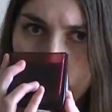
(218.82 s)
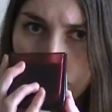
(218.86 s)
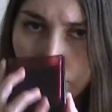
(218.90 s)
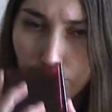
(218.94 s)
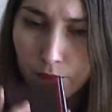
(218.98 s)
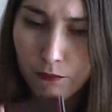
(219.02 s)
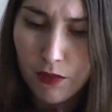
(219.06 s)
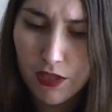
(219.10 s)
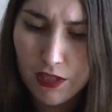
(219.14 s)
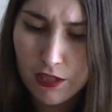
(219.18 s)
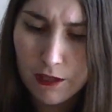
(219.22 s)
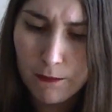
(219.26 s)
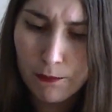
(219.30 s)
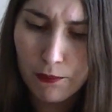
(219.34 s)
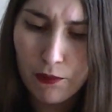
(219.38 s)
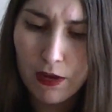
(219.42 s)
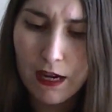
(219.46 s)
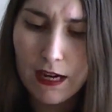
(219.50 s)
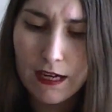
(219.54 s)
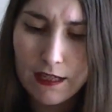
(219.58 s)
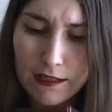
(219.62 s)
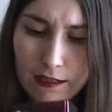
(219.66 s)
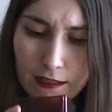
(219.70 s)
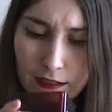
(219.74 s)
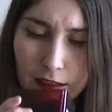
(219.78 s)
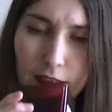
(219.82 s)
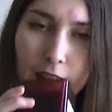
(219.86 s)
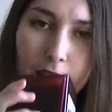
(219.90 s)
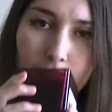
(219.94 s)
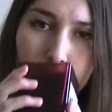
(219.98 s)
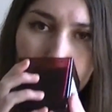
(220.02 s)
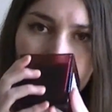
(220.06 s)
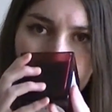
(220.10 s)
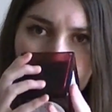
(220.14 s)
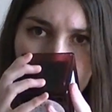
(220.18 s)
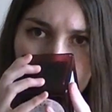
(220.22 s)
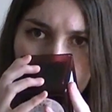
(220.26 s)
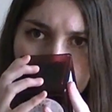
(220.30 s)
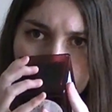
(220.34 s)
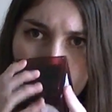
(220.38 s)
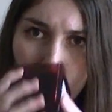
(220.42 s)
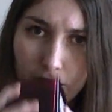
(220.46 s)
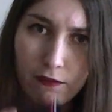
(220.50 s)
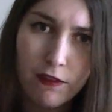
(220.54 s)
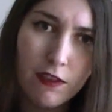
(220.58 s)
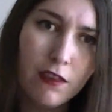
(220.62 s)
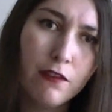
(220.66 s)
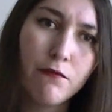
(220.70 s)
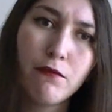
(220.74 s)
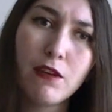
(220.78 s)
which surprisingly, I
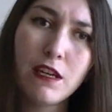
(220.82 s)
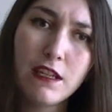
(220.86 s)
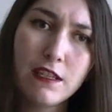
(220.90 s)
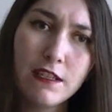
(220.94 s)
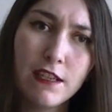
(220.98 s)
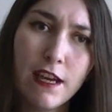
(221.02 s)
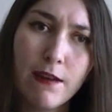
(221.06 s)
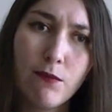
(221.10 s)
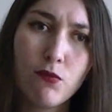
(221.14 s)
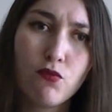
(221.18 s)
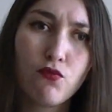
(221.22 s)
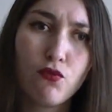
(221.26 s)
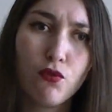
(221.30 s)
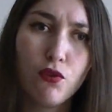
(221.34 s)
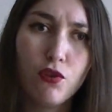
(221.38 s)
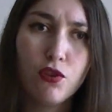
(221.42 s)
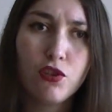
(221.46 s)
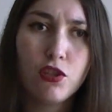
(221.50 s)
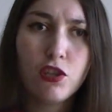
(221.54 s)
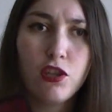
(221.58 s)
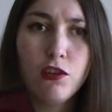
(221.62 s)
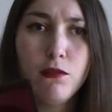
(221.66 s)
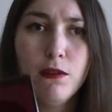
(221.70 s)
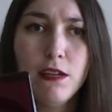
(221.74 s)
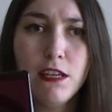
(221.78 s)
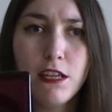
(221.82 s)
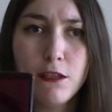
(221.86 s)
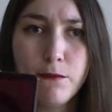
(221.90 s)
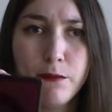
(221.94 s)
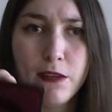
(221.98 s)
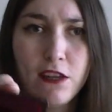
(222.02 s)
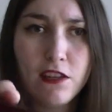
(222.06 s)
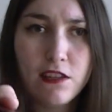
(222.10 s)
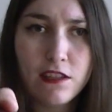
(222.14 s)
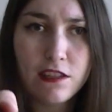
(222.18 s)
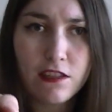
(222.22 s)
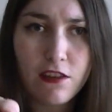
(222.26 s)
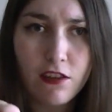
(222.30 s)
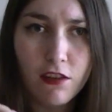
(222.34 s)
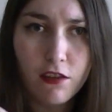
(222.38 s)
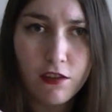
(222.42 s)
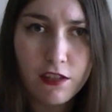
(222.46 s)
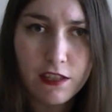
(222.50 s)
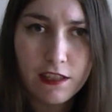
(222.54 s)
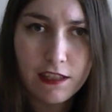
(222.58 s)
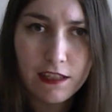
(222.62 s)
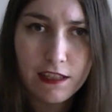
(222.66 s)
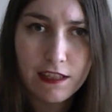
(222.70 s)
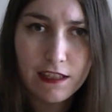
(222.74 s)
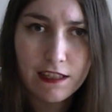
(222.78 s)
think the reason I was drawn to it is because it's got
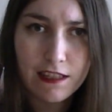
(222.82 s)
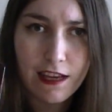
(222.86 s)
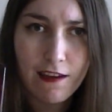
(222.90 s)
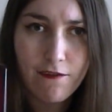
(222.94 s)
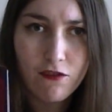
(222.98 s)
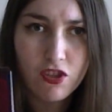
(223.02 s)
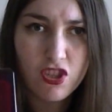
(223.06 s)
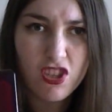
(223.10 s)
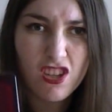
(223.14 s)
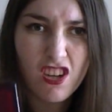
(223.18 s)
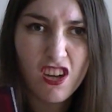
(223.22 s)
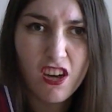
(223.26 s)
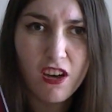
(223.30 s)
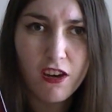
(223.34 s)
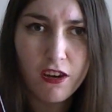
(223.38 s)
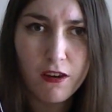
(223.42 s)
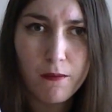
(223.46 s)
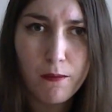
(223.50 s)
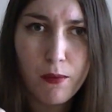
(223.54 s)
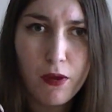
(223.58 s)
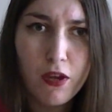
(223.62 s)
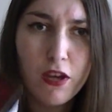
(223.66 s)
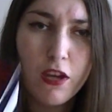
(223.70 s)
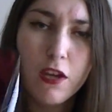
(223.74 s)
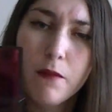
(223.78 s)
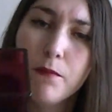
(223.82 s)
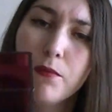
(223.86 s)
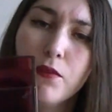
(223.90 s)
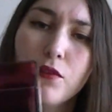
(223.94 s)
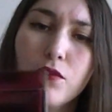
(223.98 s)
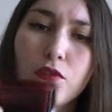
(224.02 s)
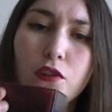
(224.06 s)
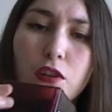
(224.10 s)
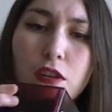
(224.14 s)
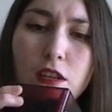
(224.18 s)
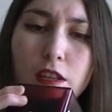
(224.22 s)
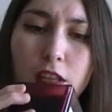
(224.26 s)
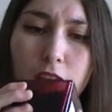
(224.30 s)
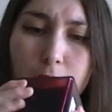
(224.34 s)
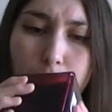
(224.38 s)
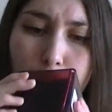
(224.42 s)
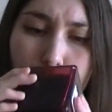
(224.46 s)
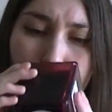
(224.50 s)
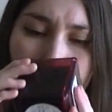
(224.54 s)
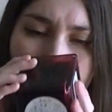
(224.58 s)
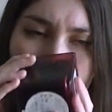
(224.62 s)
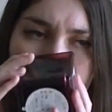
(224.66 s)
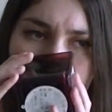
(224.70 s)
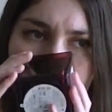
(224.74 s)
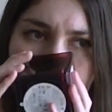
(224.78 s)
this, it's like this dark purple colour,
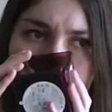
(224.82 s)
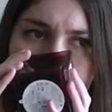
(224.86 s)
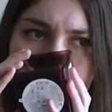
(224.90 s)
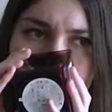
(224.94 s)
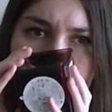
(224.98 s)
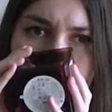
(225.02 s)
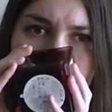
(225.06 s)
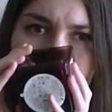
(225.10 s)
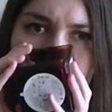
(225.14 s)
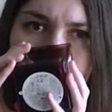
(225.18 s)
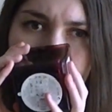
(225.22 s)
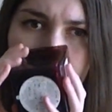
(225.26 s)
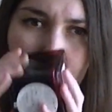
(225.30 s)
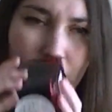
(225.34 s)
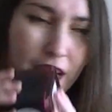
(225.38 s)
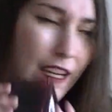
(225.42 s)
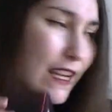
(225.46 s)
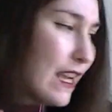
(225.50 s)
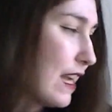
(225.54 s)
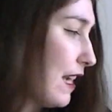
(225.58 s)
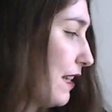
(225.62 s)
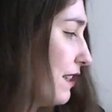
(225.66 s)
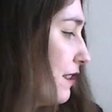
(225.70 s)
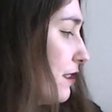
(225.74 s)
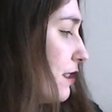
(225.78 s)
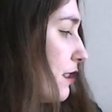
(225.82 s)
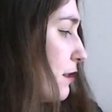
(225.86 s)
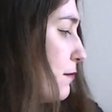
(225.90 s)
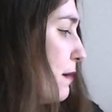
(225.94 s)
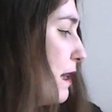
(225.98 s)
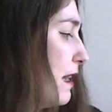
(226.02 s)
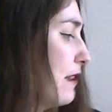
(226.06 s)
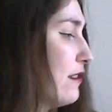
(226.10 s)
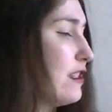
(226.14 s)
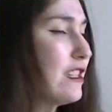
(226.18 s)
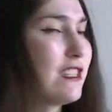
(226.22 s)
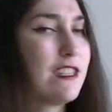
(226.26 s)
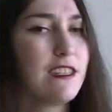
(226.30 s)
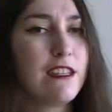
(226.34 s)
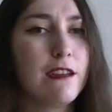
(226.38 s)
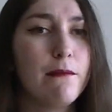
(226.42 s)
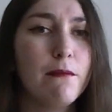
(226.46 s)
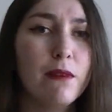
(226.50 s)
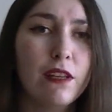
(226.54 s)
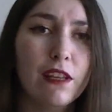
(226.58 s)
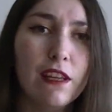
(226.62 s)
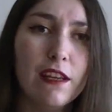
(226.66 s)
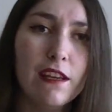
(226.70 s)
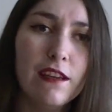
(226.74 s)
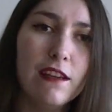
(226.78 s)
but it kind of smells
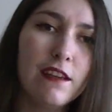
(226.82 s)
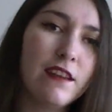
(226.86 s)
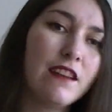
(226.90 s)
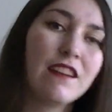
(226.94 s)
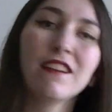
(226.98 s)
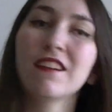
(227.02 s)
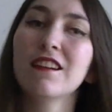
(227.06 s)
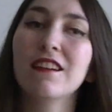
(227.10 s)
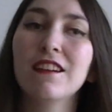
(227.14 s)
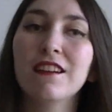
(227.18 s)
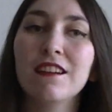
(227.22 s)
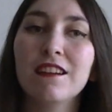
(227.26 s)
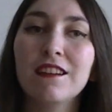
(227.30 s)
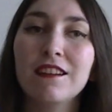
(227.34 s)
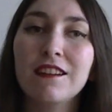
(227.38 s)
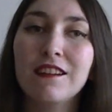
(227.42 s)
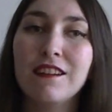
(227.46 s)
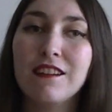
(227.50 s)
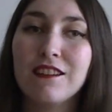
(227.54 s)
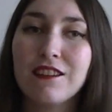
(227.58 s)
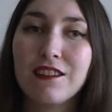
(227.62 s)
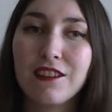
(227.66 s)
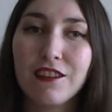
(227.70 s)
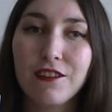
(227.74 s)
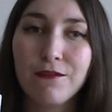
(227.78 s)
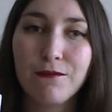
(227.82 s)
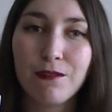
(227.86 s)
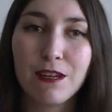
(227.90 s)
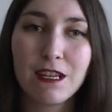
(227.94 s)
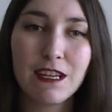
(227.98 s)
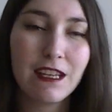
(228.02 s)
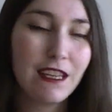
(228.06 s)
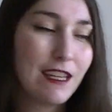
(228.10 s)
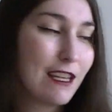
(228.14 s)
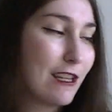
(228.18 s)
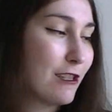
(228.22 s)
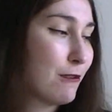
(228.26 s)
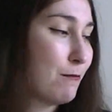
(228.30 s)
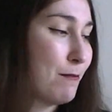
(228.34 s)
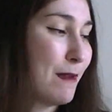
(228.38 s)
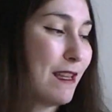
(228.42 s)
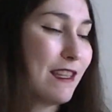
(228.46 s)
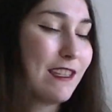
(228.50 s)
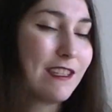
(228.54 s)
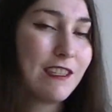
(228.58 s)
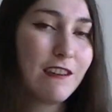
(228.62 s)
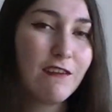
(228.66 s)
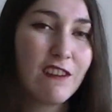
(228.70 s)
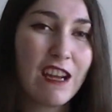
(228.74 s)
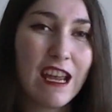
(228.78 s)
similar to the really
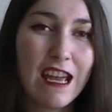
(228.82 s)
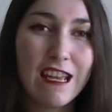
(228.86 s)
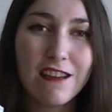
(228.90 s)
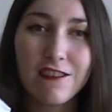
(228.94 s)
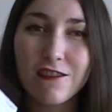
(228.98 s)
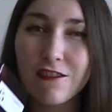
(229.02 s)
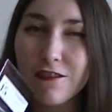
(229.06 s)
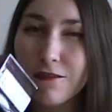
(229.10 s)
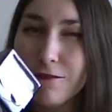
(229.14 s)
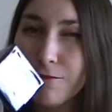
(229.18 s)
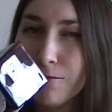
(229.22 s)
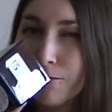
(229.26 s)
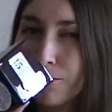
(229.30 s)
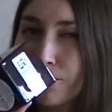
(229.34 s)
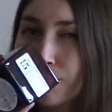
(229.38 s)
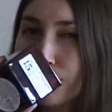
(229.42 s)
expensive candle.